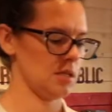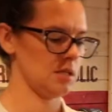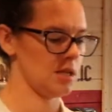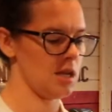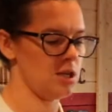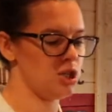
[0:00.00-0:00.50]

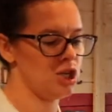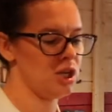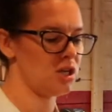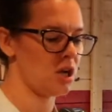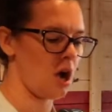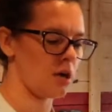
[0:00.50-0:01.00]
is a
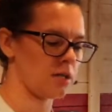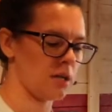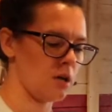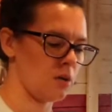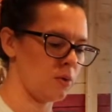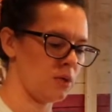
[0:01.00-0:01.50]
gin
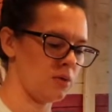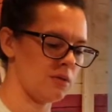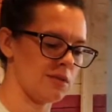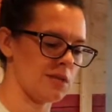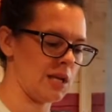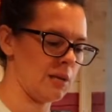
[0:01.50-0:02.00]
cocktail. We use
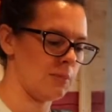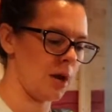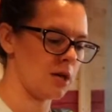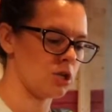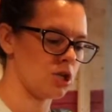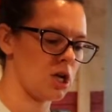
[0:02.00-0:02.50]
City
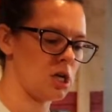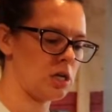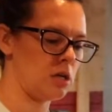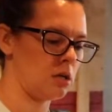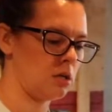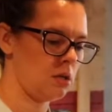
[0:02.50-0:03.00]
Break
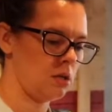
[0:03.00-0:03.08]
gin.